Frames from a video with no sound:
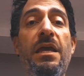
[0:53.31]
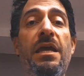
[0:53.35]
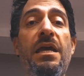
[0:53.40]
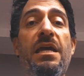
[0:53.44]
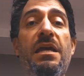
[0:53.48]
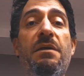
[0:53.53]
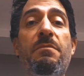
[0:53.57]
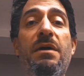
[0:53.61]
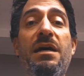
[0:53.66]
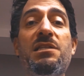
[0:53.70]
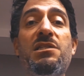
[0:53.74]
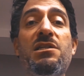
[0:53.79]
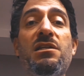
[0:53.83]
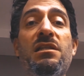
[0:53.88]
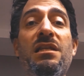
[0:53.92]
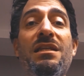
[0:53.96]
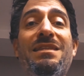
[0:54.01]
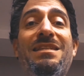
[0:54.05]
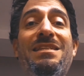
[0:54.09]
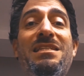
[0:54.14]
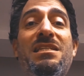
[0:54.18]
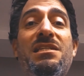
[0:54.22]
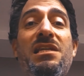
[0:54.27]
Imagine
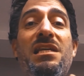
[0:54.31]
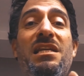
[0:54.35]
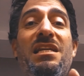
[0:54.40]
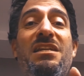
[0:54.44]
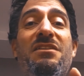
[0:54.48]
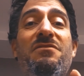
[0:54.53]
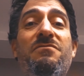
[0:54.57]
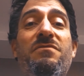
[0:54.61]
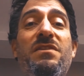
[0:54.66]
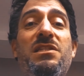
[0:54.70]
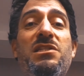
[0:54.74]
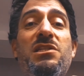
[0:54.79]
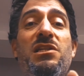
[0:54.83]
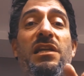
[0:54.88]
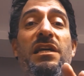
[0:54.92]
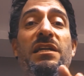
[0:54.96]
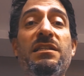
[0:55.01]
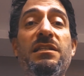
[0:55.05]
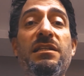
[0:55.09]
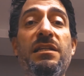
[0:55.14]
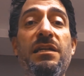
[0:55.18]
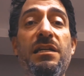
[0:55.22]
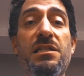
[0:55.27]
that this is an
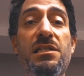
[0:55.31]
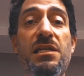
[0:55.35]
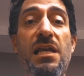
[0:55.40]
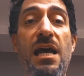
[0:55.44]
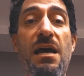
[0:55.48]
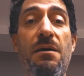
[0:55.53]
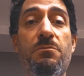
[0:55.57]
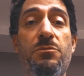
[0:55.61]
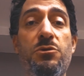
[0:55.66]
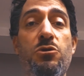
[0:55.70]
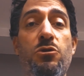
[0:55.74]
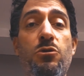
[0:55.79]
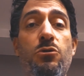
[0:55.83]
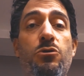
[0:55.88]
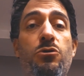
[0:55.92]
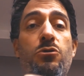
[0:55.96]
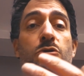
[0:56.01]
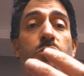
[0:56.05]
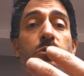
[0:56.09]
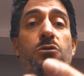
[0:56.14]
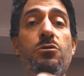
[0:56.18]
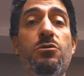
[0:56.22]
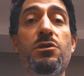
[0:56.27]
invigilated exam, so
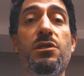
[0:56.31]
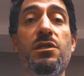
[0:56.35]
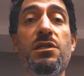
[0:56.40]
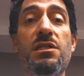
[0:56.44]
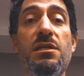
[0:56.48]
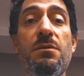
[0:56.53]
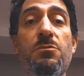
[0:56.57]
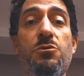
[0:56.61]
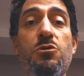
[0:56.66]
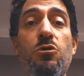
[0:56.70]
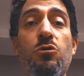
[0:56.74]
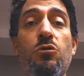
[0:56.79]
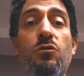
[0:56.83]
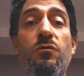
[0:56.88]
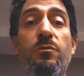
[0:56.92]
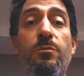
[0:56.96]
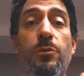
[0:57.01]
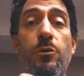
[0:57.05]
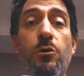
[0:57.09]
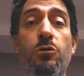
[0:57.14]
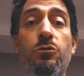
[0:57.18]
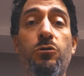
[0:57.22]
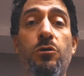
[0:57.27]
you're using some sort of
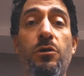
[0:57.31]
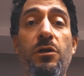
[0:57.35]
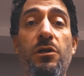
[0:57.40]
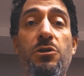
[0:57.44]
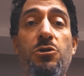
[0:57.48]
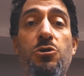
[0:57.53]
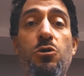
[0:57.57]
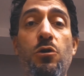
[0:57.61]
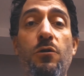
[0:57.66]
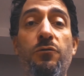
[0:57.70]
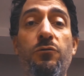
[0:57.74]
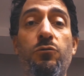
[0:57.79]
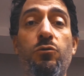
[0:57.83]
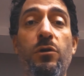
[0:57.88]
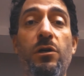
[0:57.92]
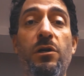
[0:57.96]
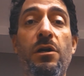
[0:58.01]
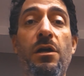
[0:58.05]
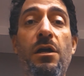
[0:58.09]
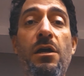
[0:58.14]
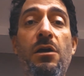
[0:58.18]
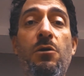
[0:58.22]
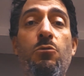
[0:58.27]
proctoring software,
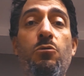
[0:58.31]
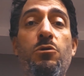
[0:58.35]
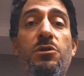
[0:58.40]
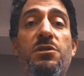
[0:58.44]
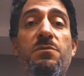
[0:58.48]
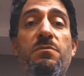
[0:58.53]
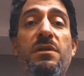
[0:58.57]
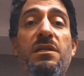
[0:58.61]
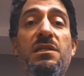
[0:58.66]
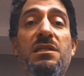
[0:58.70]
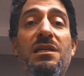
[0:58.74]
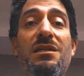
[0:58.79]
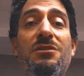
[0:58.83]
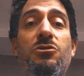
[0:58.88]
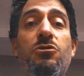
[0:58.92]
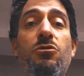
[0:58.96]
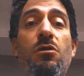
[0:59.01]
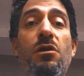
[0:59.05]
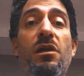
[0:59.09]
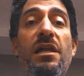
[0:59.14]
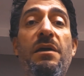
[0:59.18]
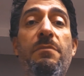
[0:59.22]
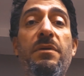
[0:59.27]
which means that
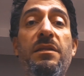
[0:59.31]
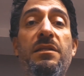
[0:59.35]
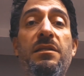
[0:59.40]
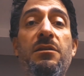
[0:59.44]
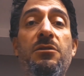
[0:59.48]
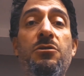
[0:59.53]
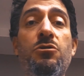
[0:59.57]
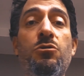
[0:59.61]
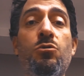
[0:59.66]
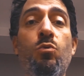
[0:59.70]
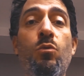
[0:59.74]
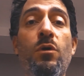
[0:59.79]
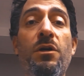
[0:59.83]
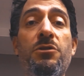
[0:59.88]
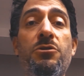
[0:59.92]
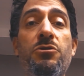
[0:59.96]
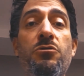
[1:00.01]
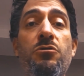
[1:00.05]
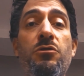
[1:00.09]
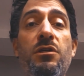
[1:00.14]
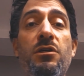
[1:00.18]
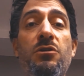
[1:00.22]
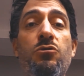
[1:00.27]
you're limited to what
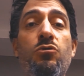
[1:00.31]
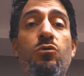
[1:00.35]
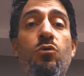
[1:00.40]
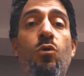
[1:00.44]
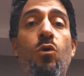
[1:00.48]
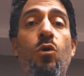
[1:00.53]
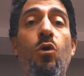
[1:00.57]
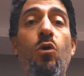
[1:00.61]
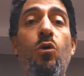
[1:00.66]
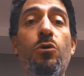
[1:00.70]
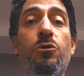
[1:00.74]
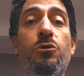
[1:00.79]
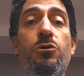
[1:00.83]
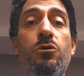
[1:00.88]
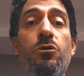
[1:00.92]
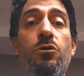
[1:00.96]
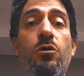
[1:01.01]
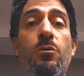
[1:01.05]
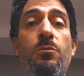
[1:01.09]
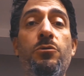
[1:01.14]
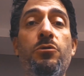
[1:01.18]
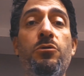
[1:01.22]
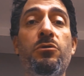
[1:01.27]
you can do on your
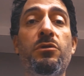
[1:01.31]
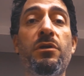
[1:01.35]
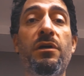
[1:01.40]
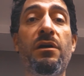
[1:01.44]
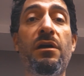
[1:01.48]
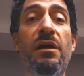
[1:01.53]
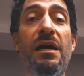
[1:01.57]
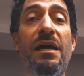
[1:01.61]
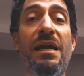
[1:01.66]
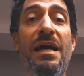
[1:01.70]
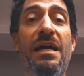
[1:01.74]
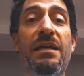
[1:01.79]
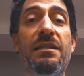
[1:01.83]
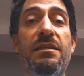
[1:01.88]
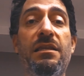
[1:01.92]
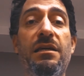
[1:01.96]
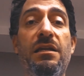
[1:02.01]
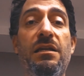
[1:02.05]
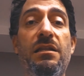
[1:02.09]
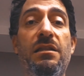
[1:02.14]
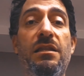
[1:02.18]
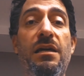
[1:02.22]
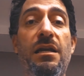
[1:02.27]
computer right
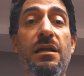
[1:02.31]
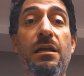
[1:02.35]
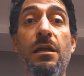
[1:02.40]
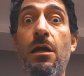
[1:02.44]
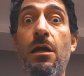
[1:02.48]
there and then.